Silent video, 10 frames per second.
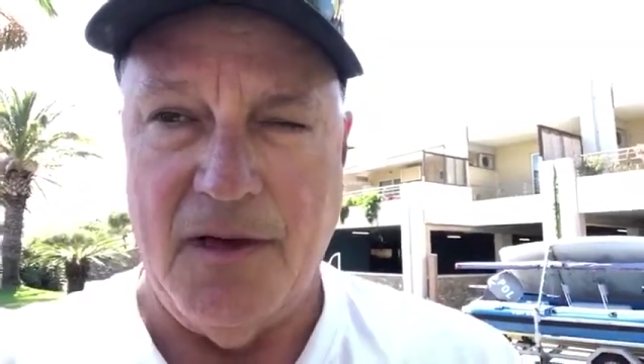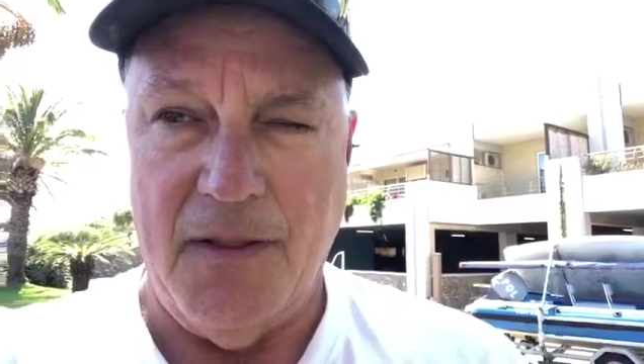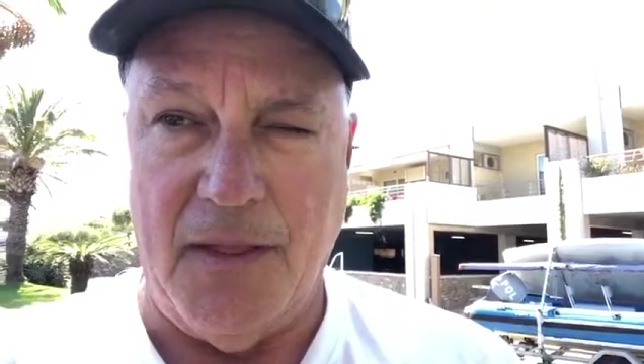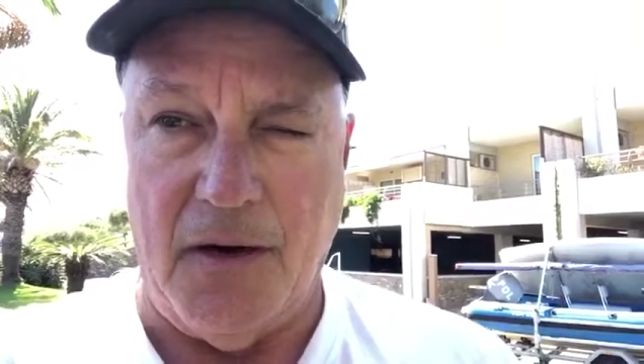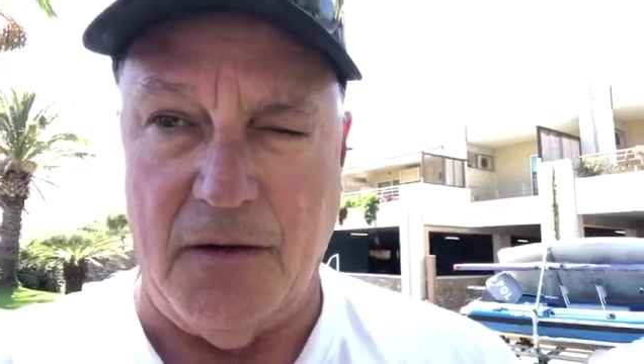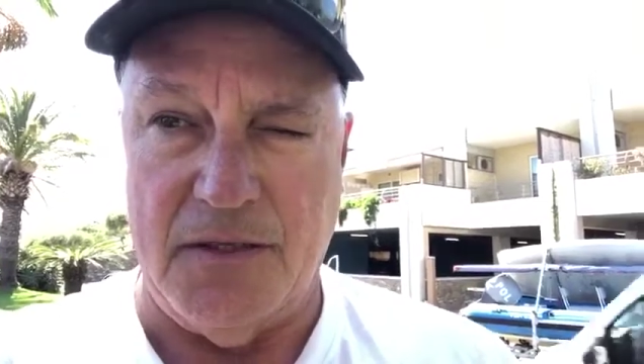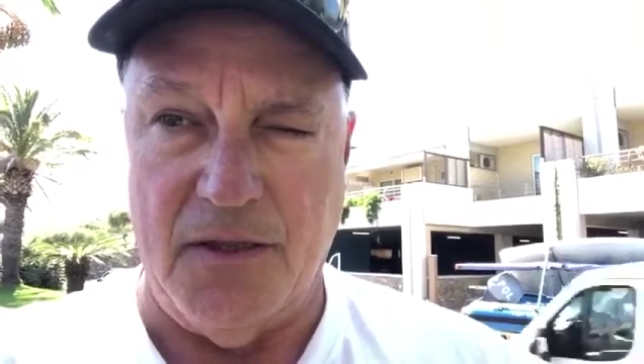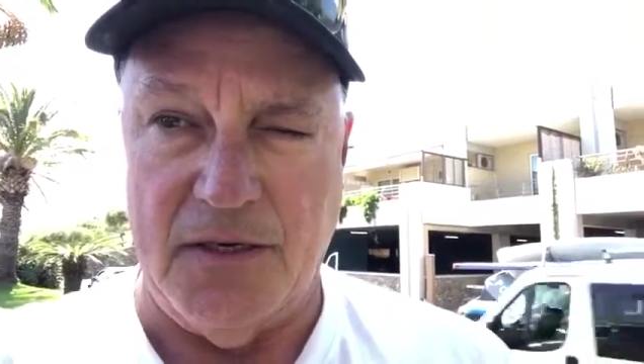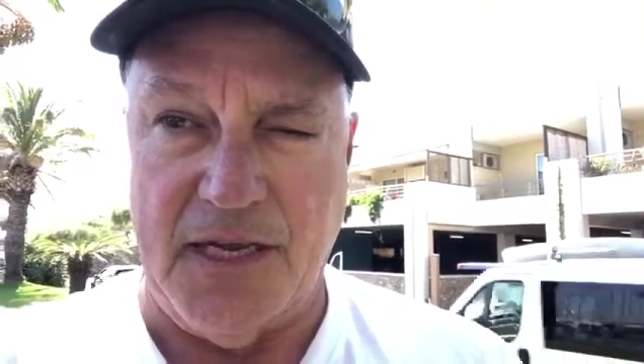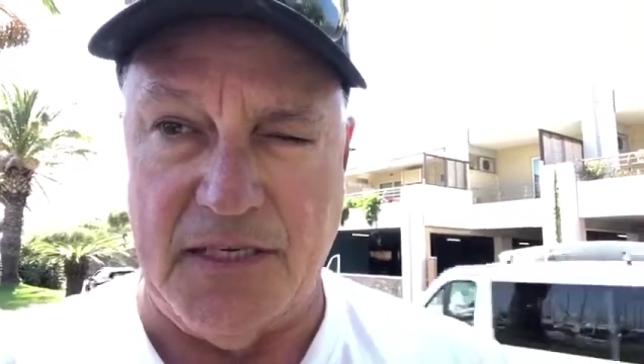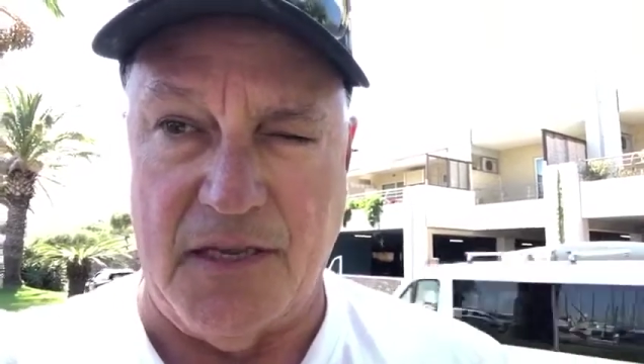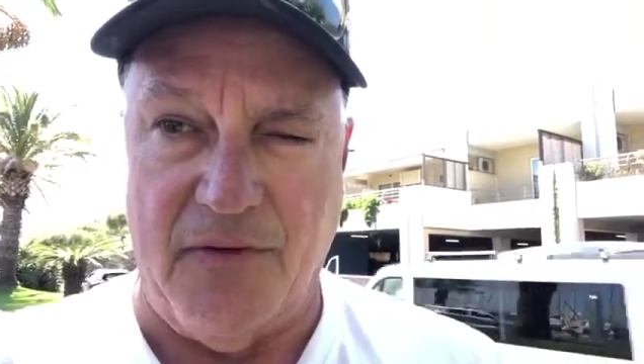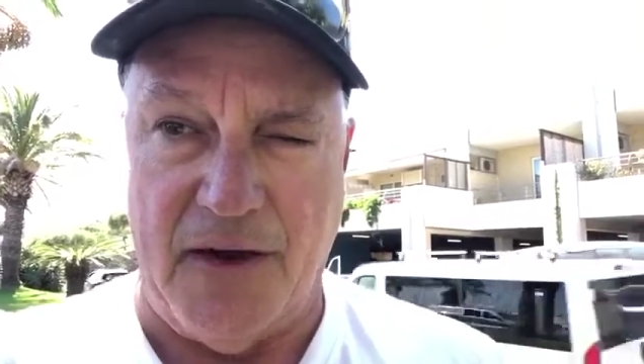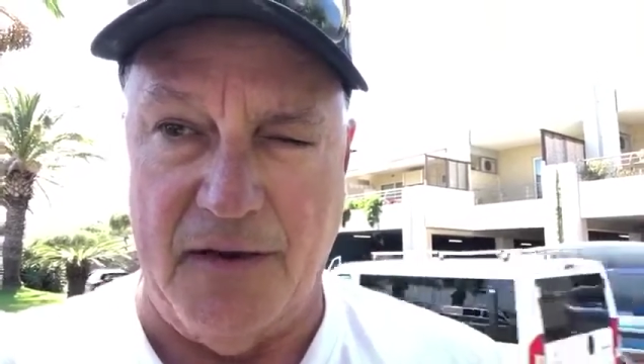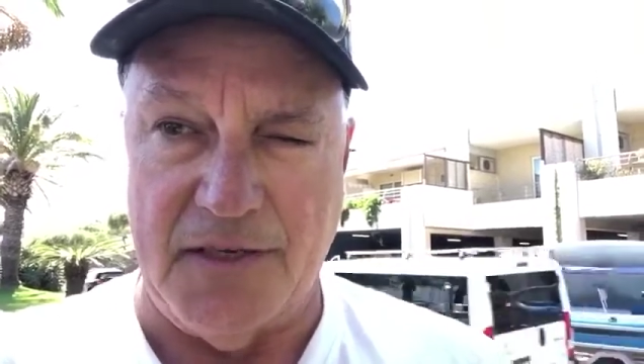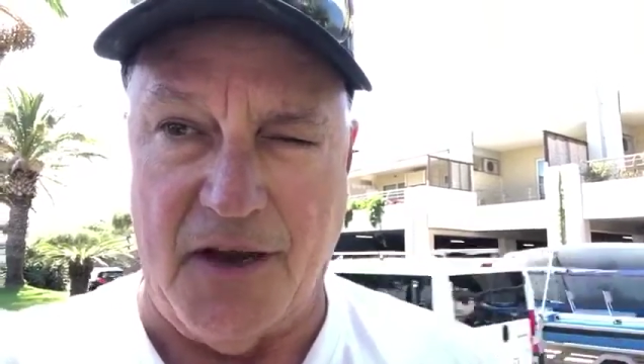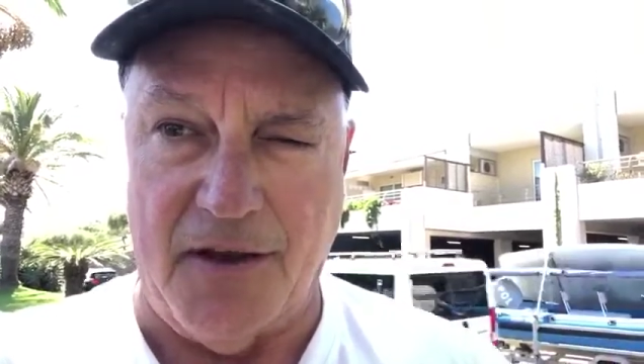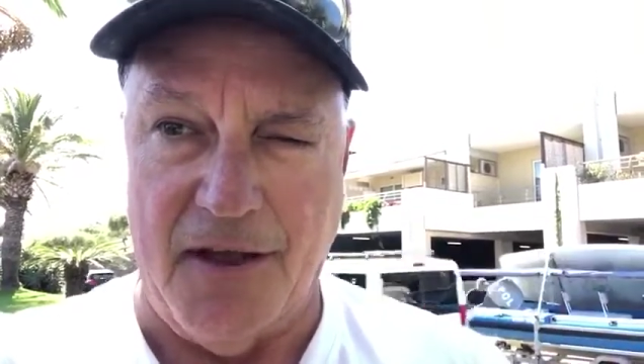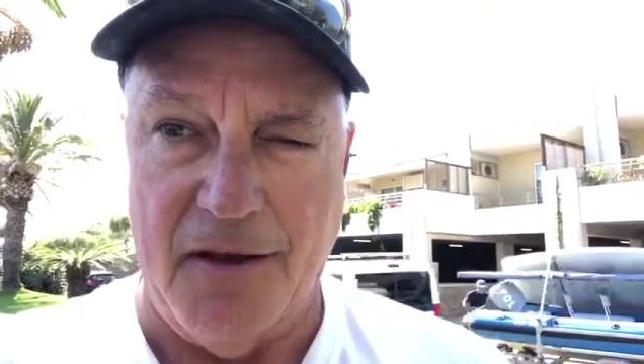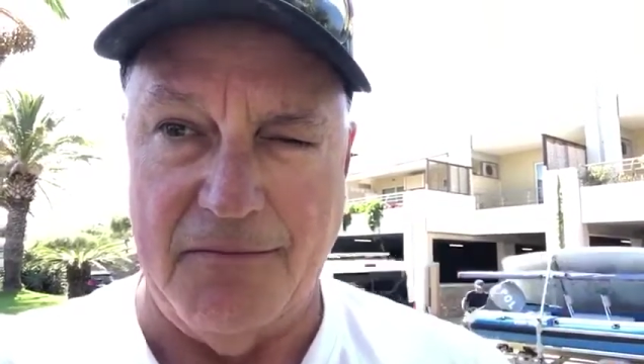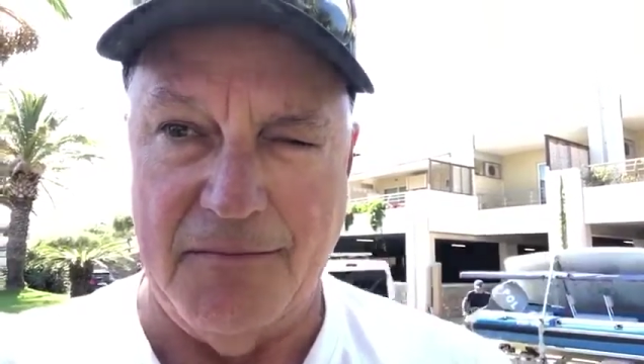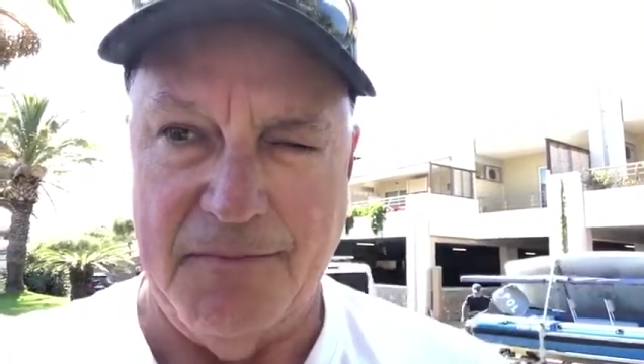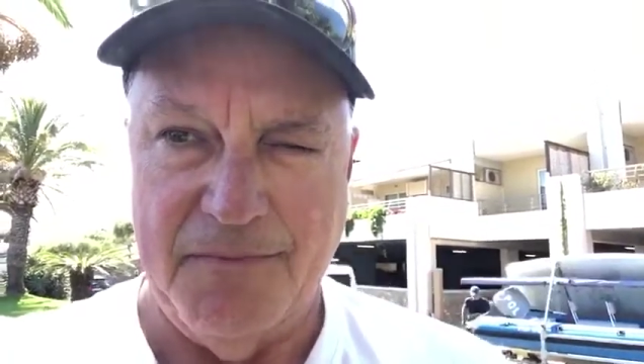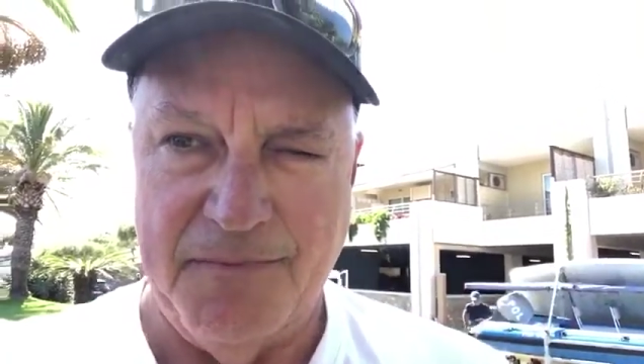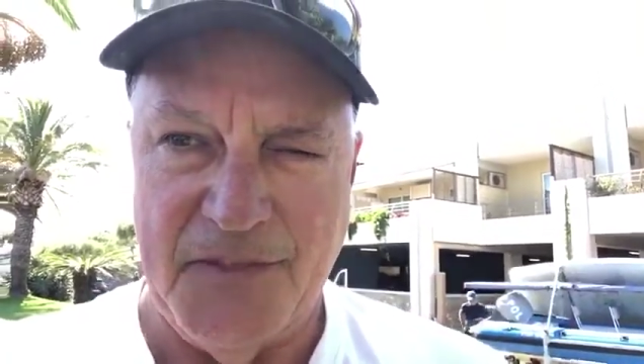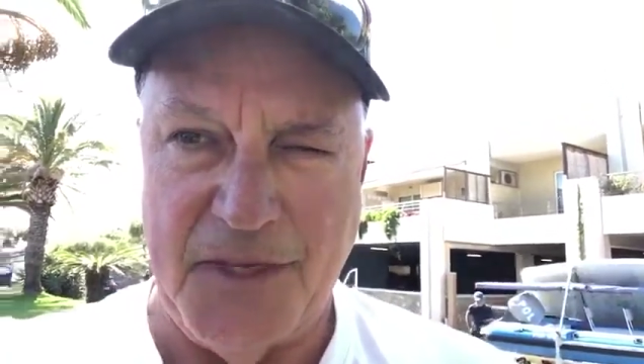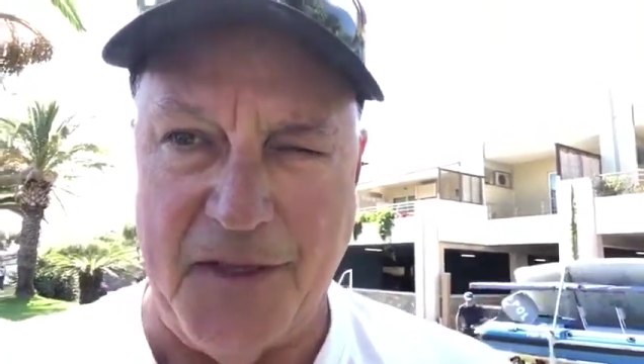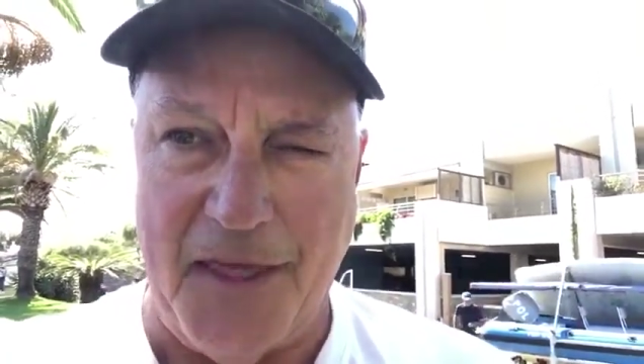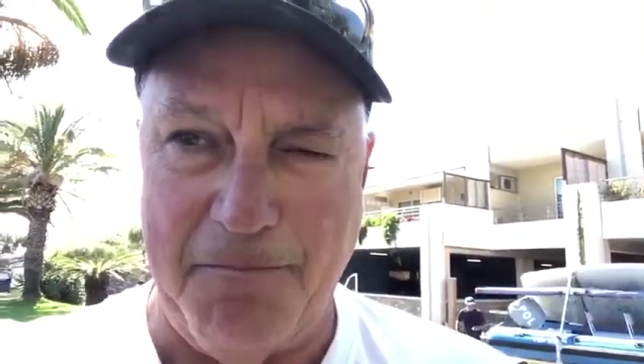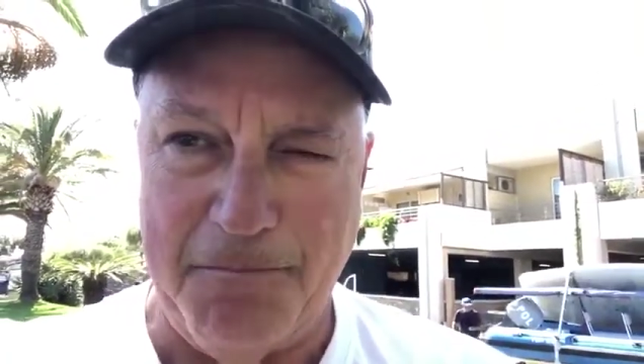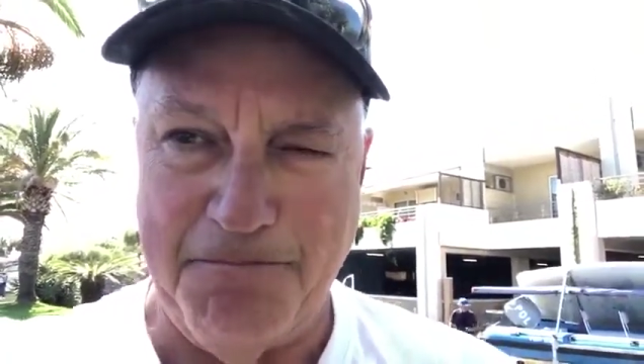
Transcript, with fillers: and then on to the test event in Tokyo. See you then.